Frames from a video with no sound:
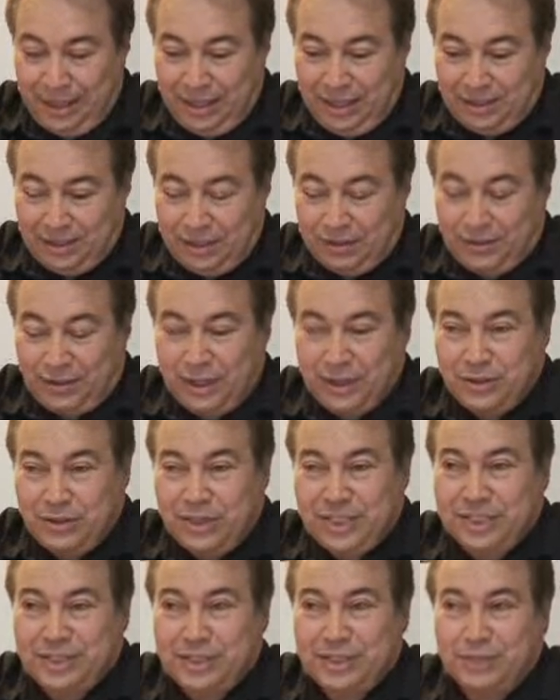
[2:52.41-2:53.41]
So if I
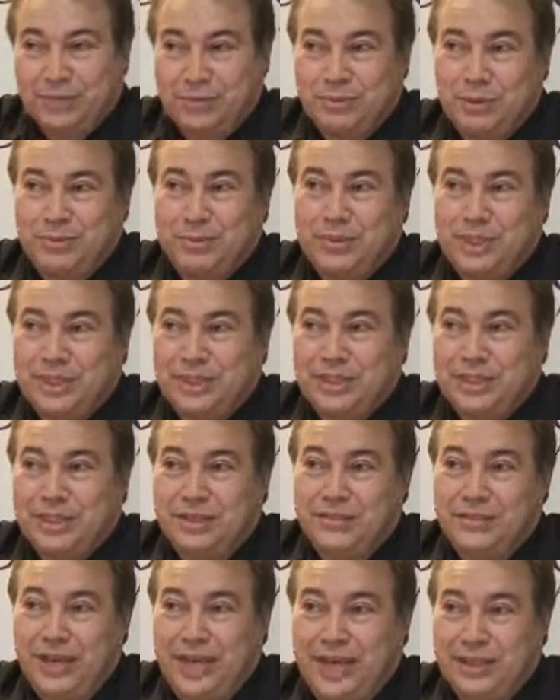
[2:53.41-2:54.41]
look at this from a
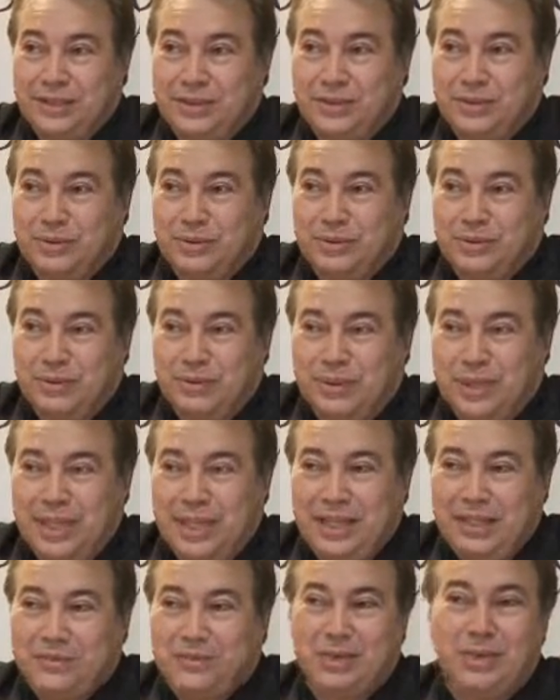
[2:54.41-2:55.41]
business value, what
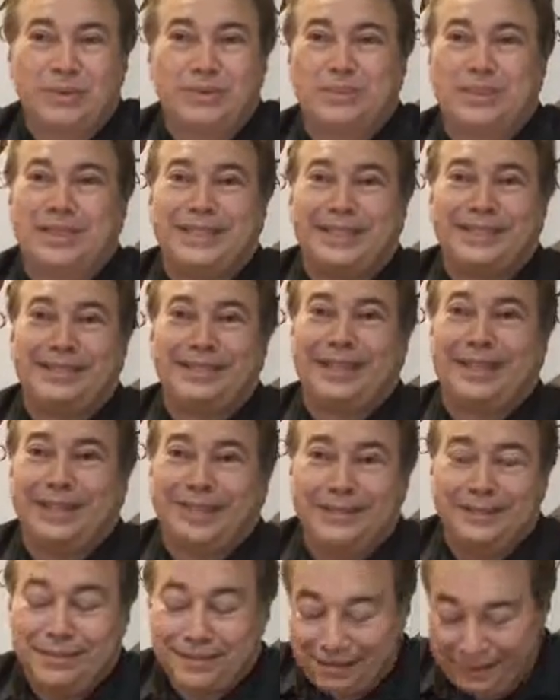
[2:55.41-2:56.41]
have we really
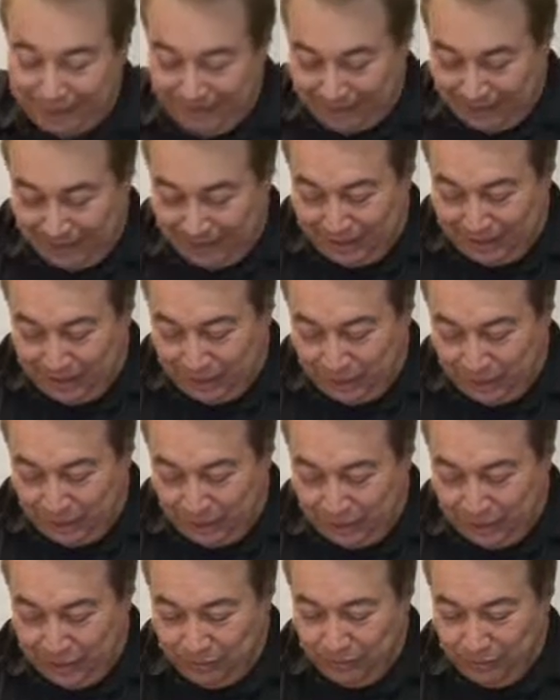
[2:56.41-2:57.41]
done?
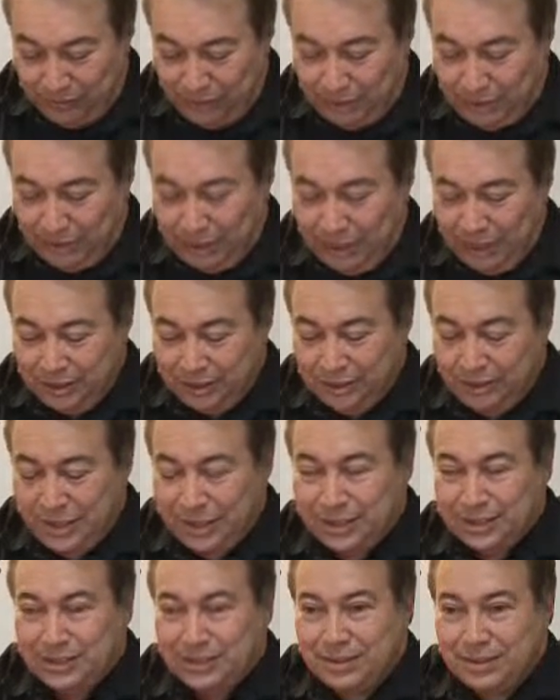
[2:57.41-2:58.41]
We've
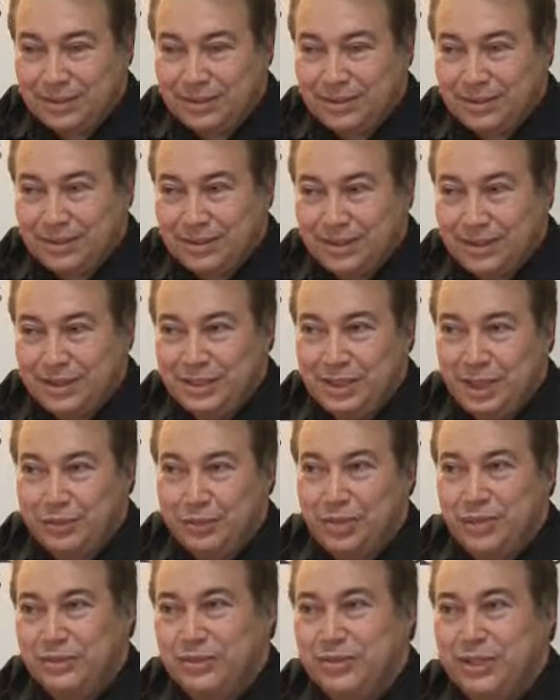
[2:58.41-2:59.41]
addressed a
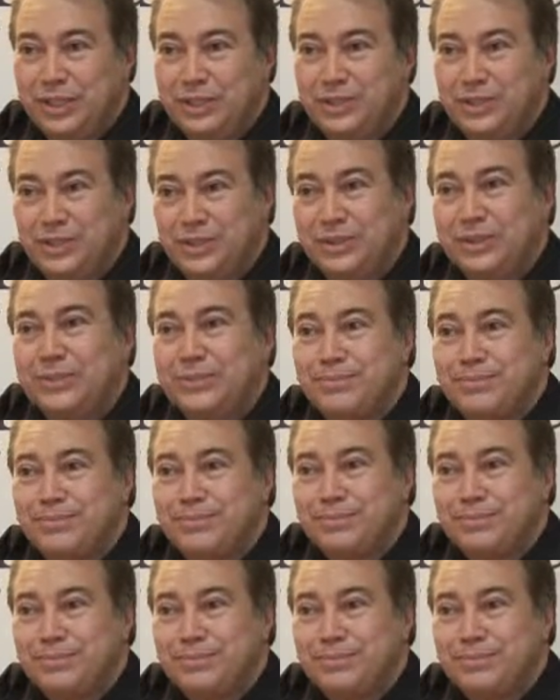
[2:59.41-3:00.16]
number of issues.